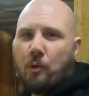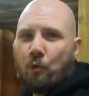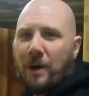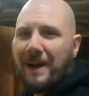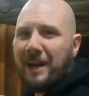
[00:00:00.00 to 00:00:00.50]

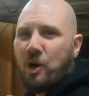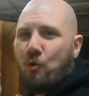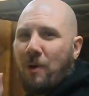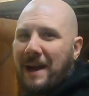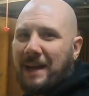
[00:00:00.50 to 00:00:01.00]

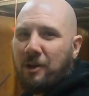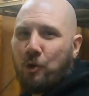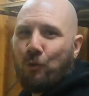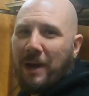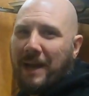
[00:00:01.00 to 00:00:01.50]

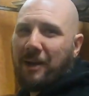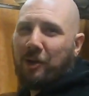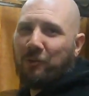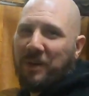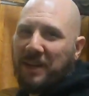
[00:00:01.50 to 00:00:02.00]

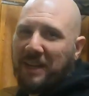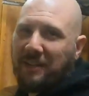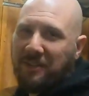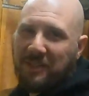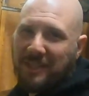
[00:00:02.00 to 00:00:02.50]
All right.
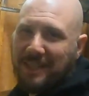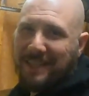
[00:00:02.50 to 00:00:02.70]
You see the